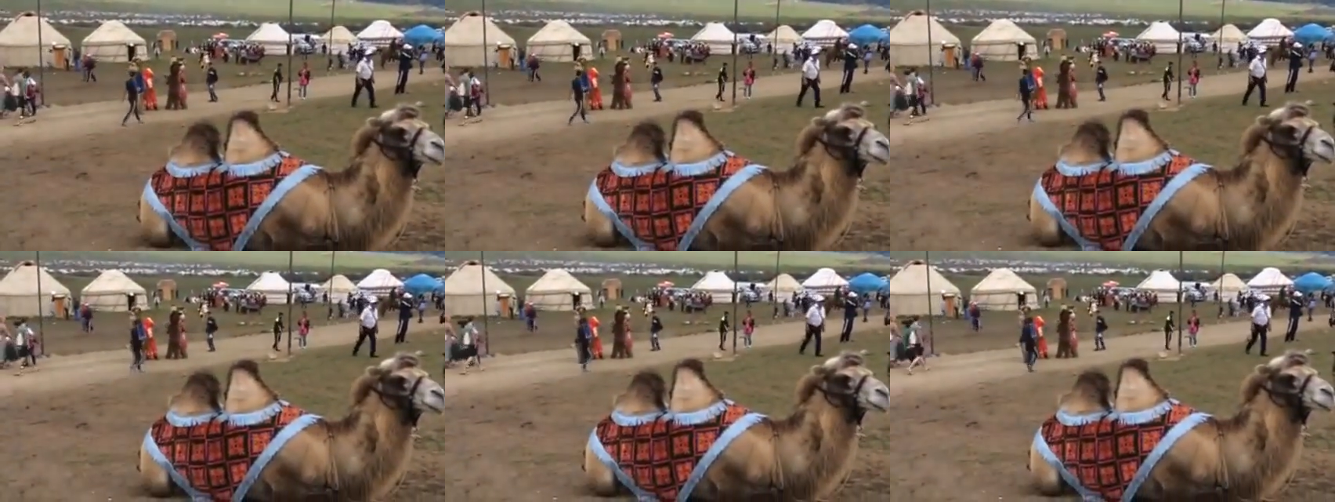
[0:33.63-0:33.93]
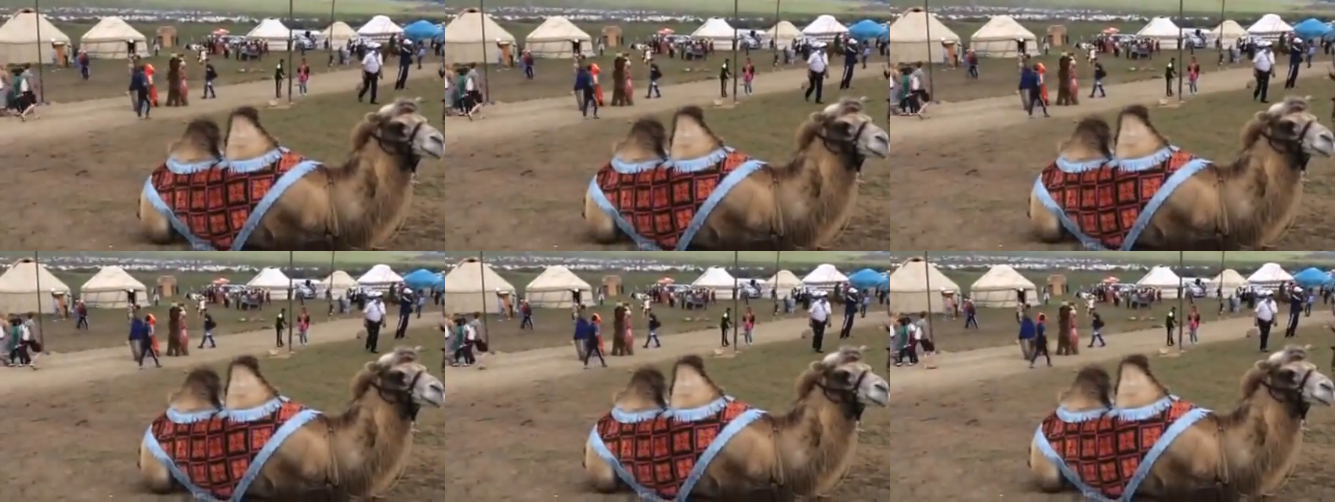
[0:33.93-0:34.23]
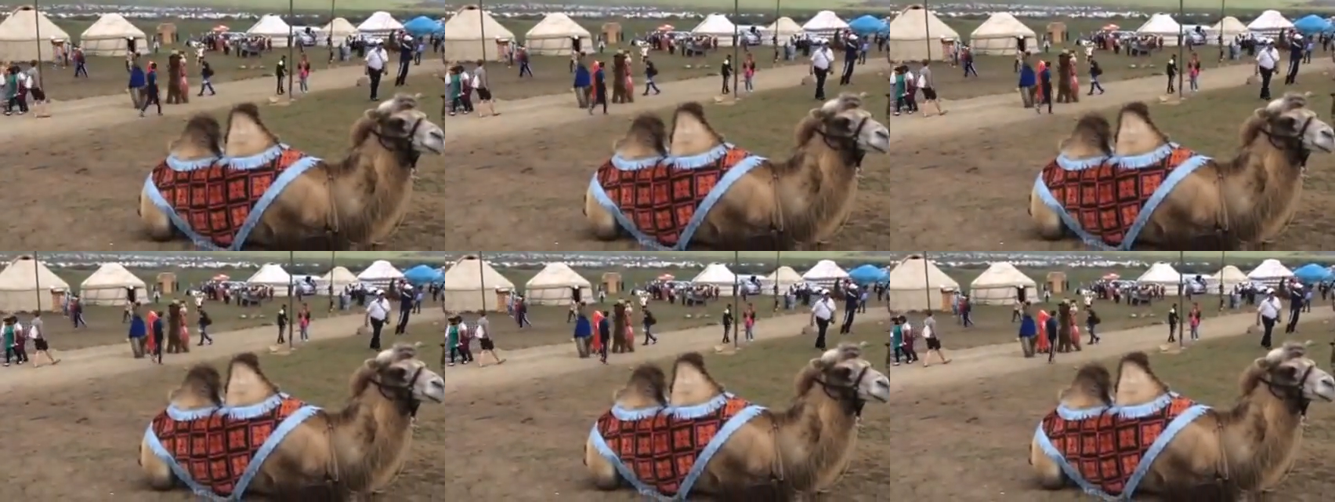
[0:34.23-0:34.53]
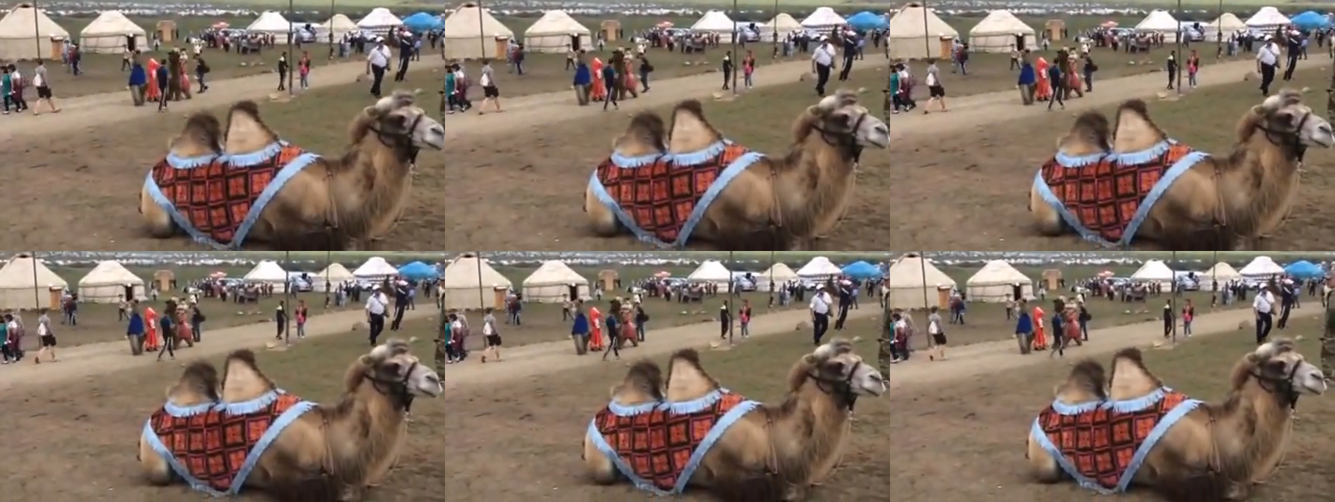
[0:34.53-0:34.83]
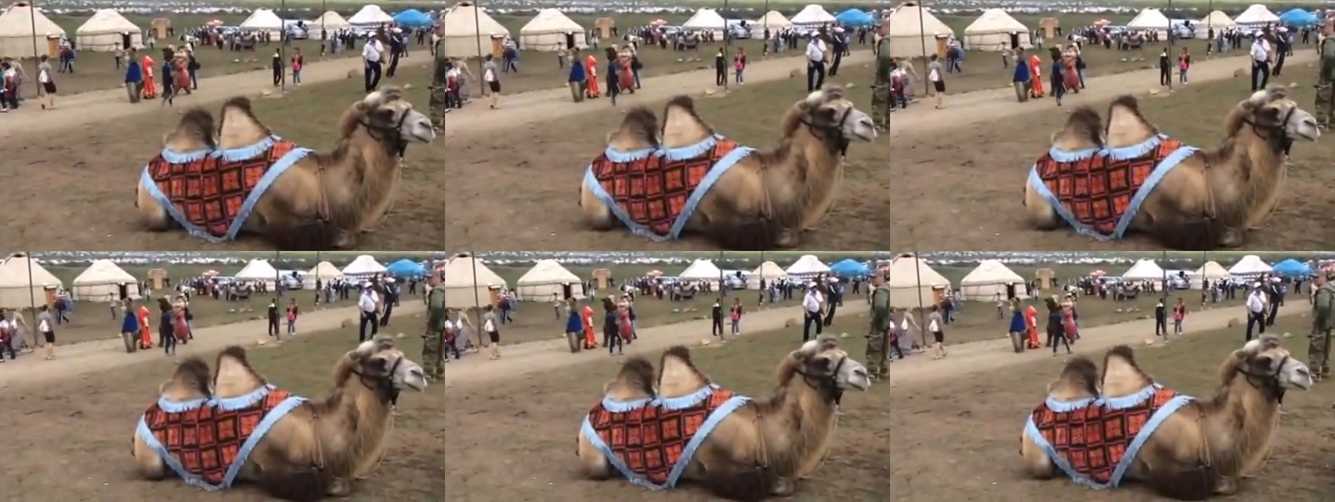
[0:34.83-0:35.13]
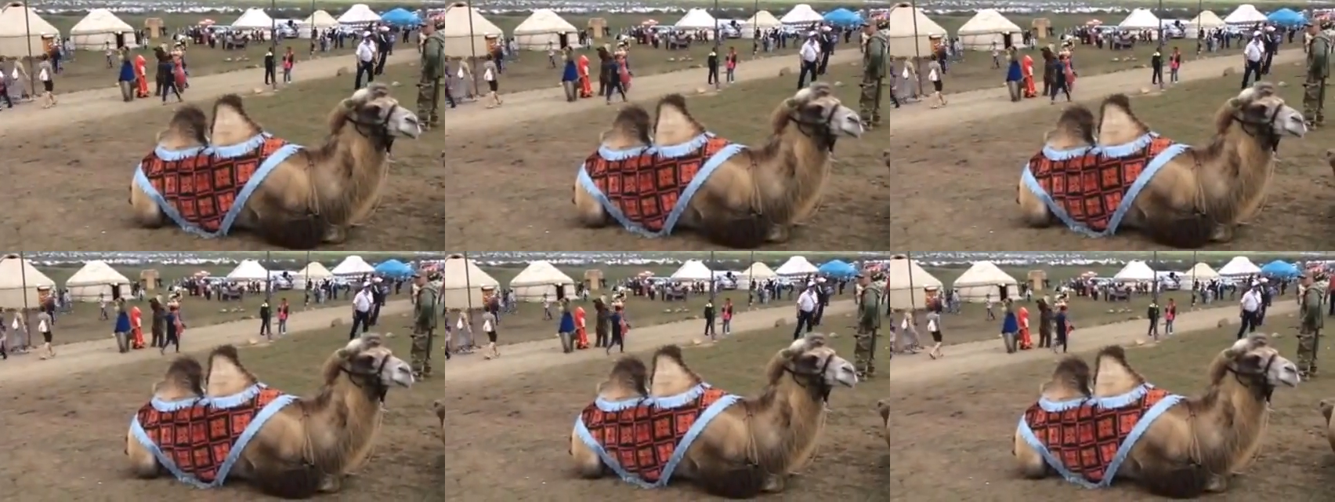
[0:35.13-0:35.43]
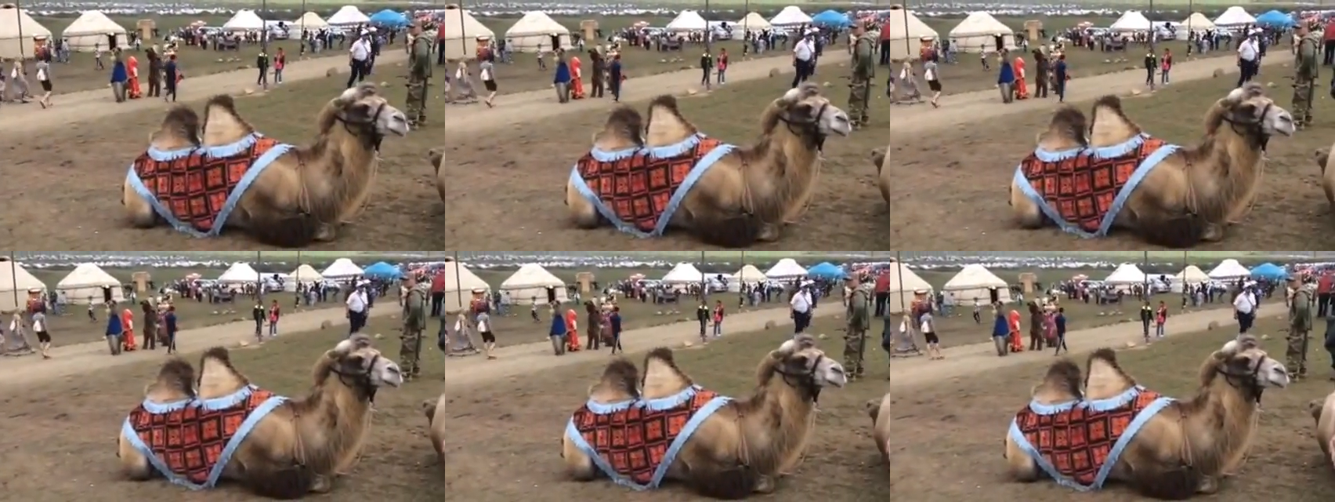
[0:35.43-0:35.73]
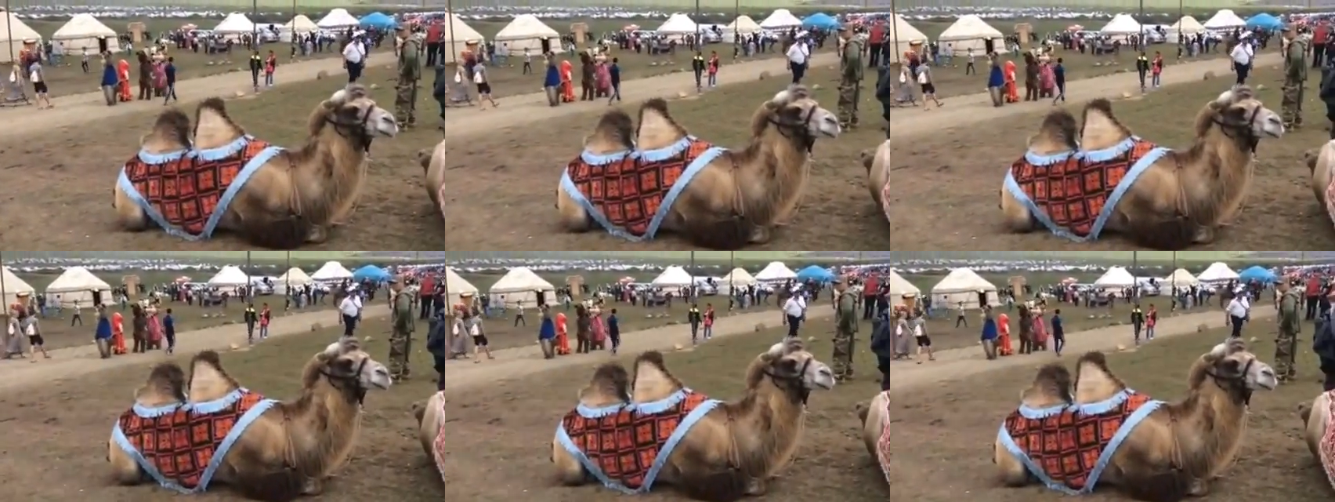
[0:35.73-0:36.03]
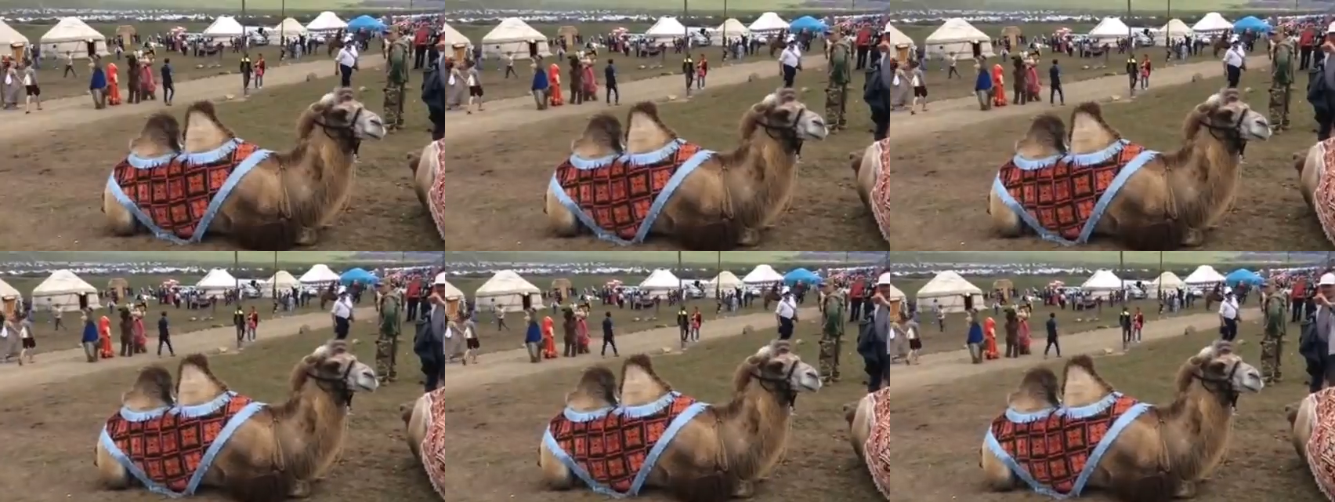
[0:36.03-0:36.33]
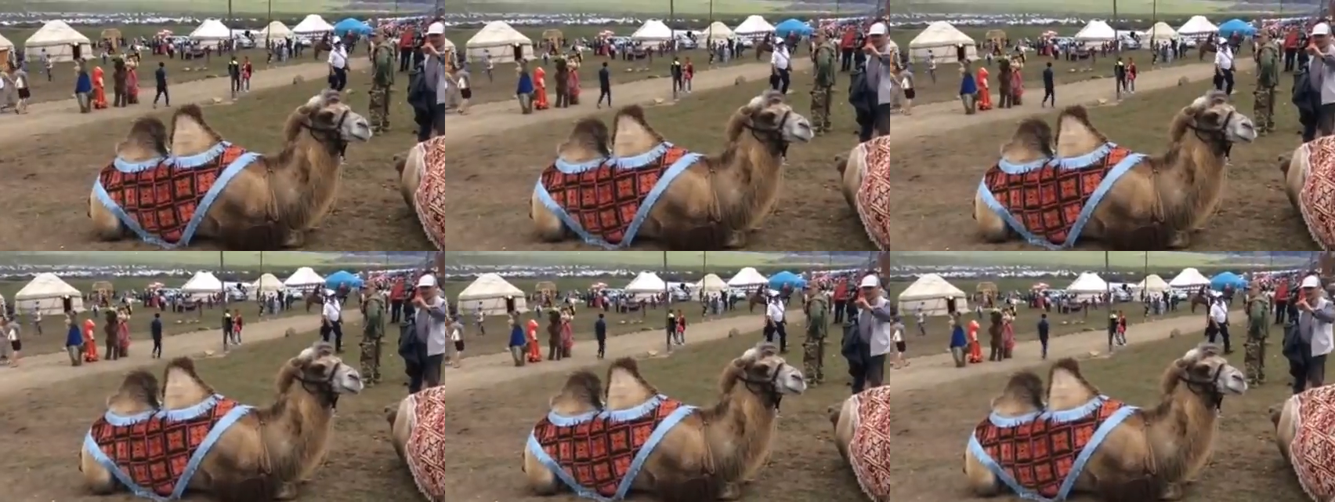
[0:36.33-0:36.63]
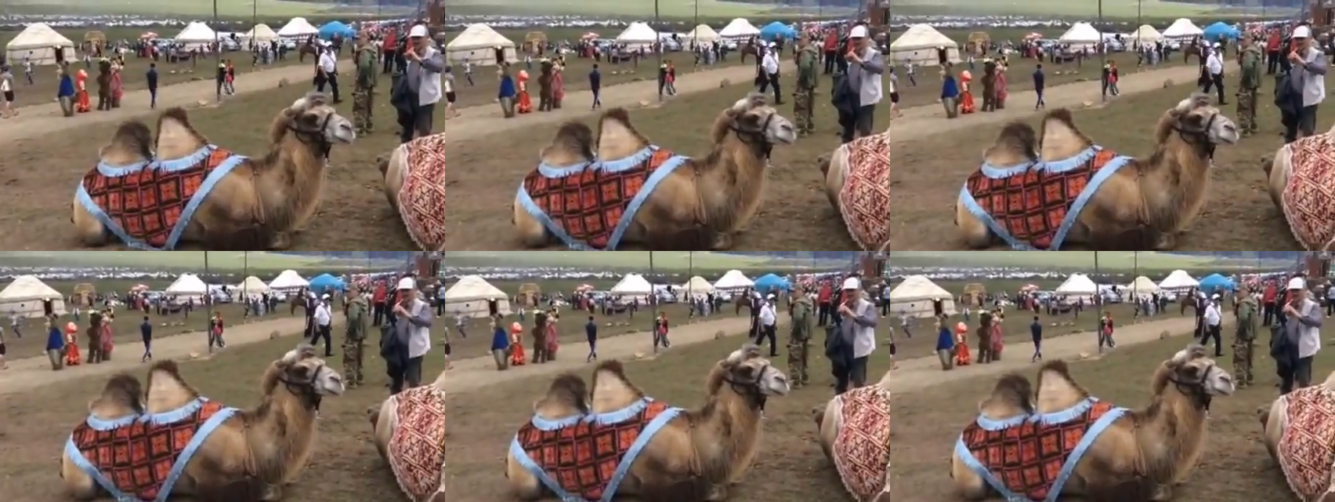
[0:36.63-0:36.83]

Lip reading: (no speaker visible)